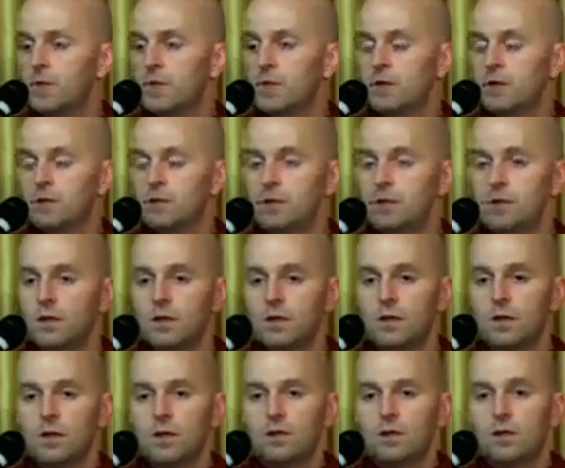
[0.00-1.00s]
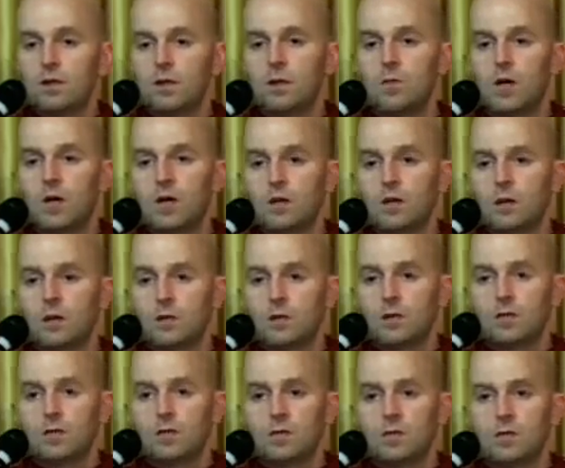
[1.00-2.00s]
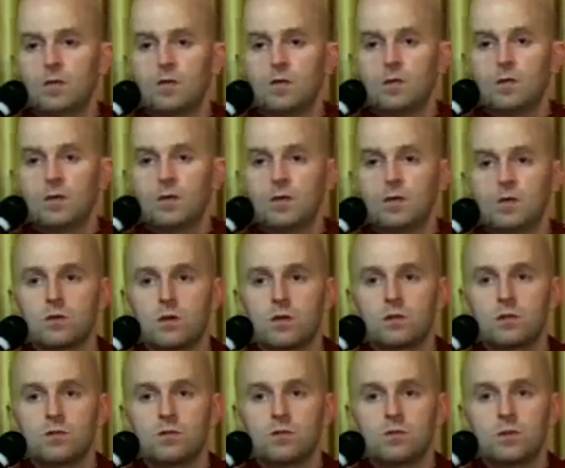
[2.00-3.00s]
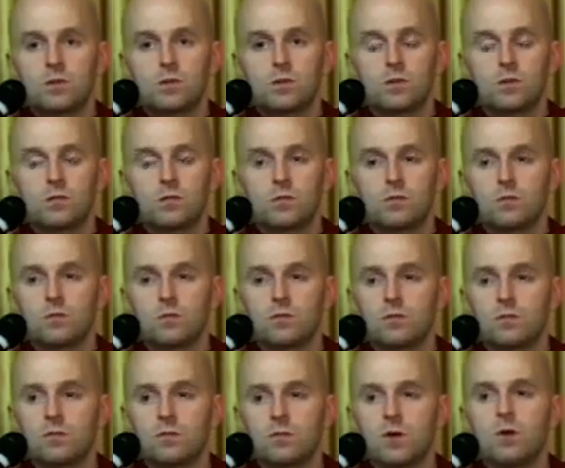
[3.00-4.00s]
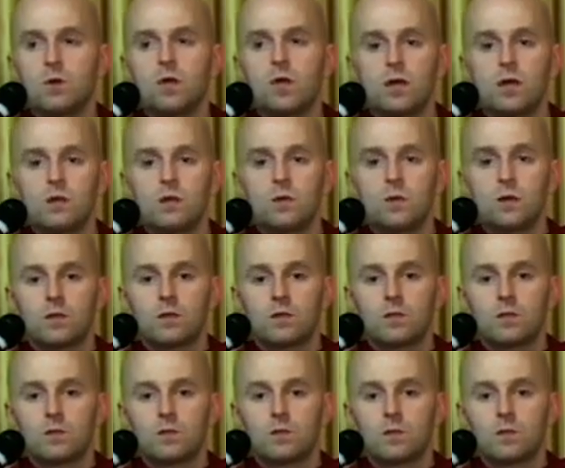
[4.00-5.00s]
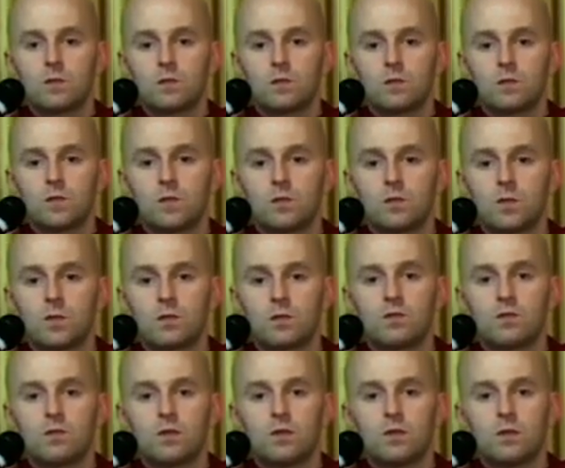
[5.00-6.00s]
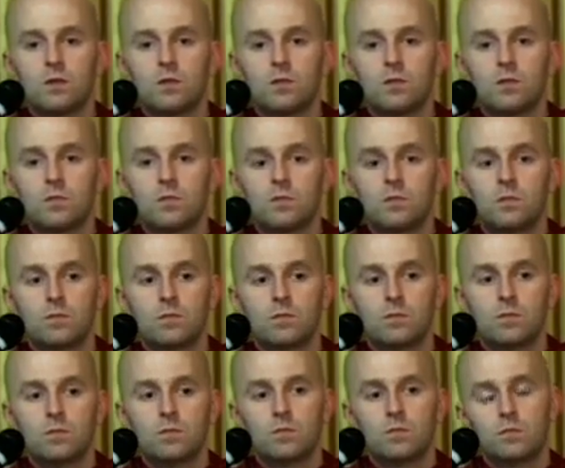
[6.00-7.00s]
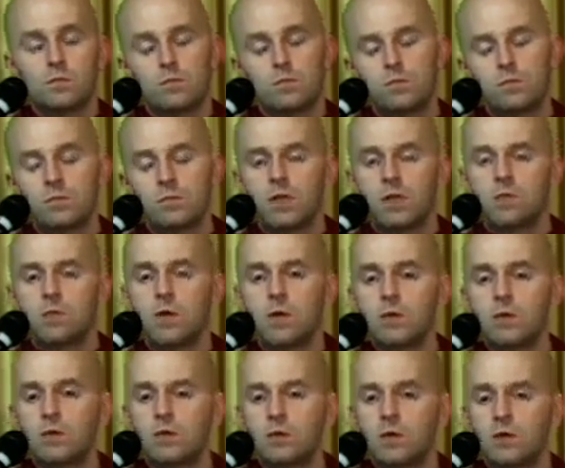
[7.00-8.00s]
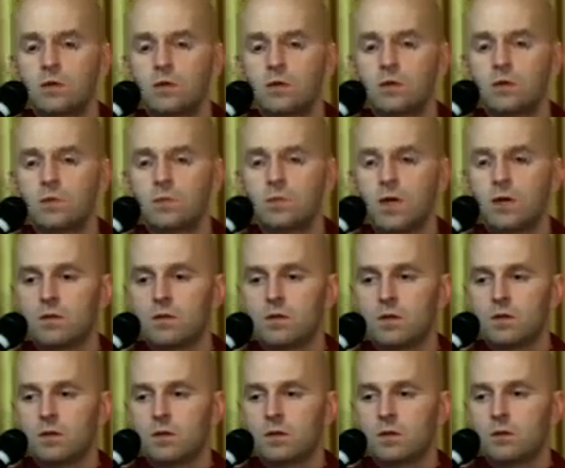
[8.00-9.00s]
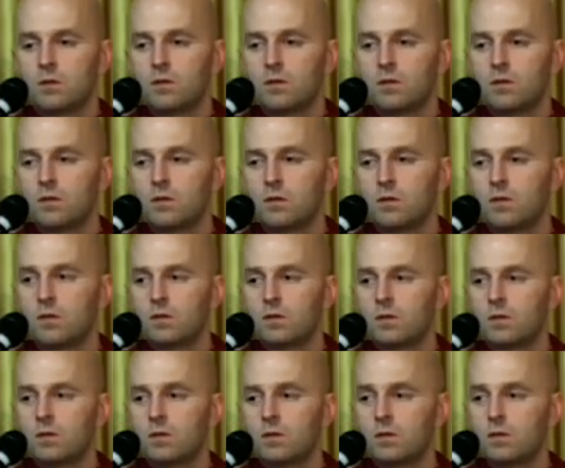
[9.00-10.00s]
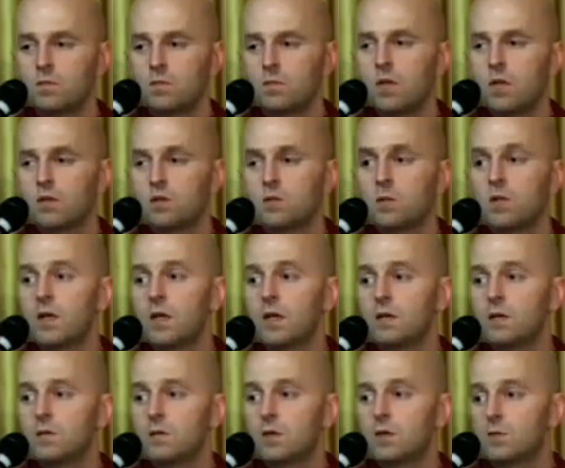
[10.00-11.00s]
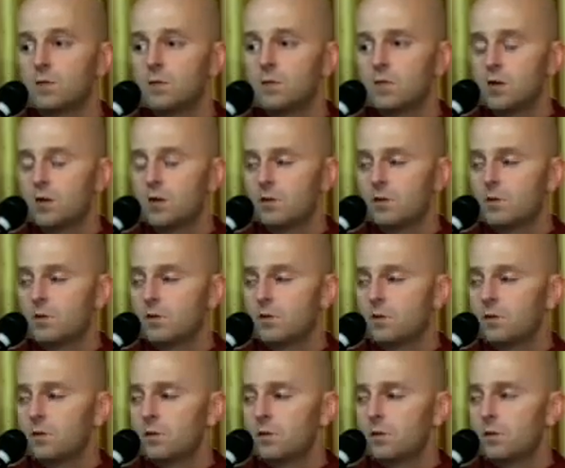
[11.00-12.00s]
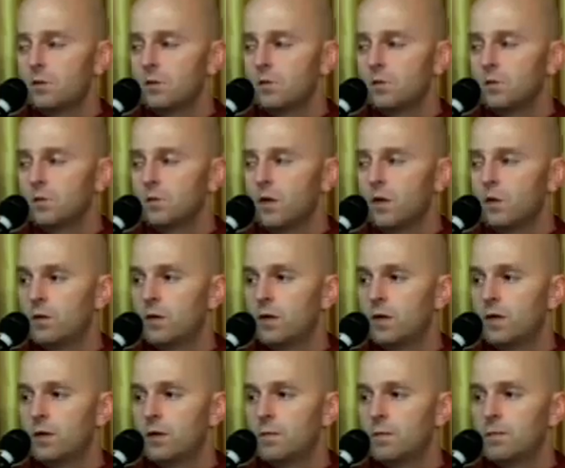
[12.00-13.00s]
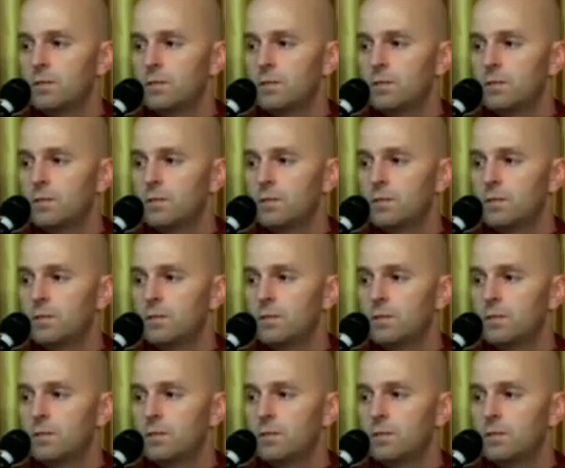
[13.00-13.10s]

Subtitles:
And little by little, these things start to feel okay to us. They start to feel like maybe they're not such a bad thing, because we can't see the results right away.